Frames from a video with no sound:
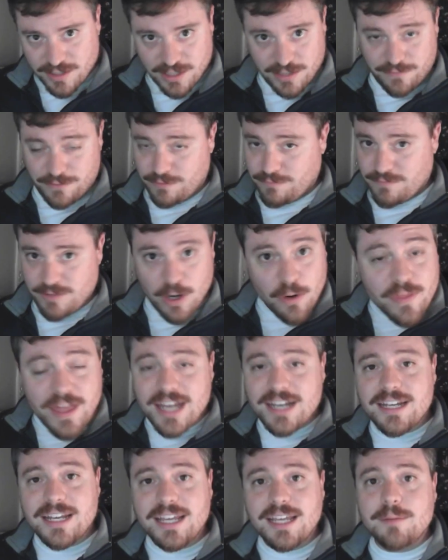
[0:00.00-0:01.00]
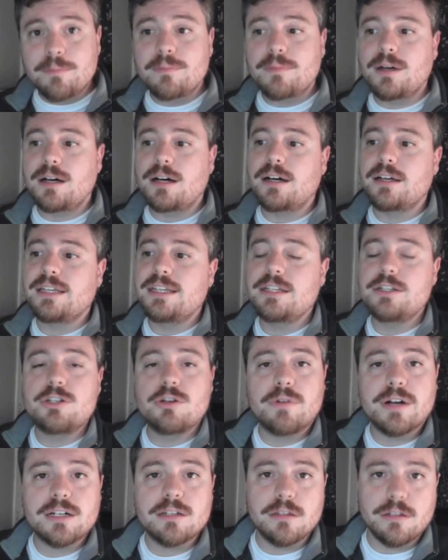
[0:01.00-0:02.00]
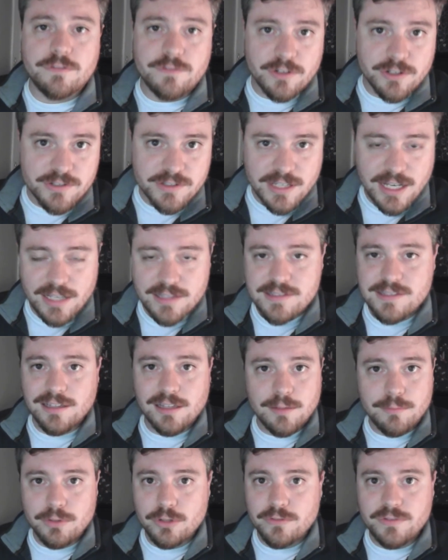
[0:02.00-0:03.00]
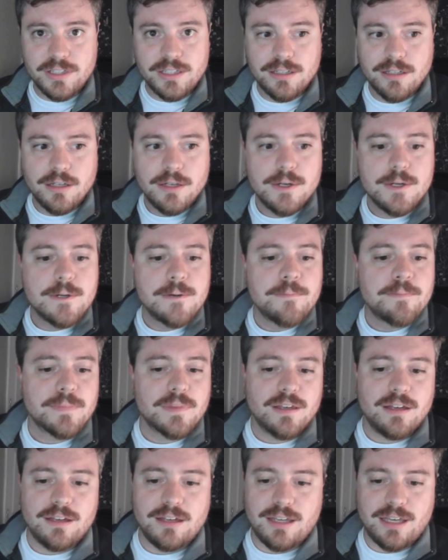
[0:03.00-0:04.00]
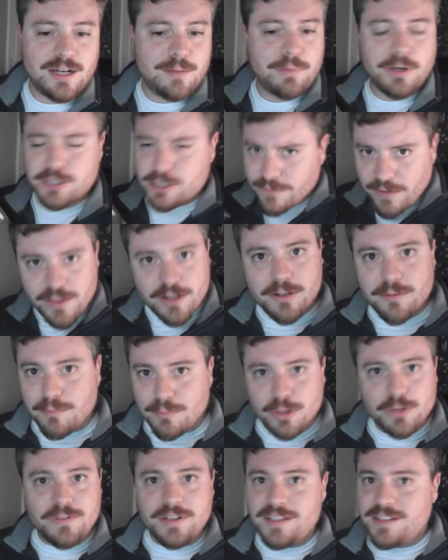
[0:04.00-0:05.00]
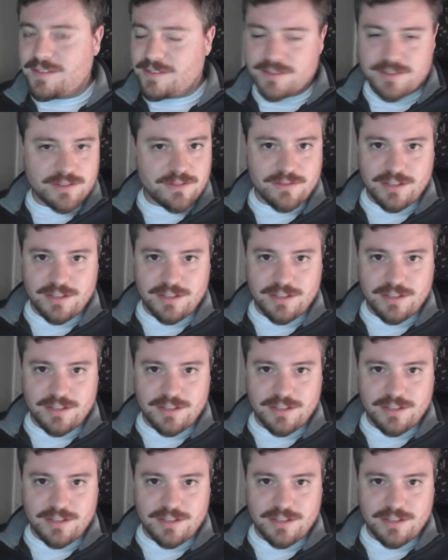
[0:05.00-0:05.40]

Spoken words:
if you know that name, he directed the first Godzilla movie and a bunch of other movies.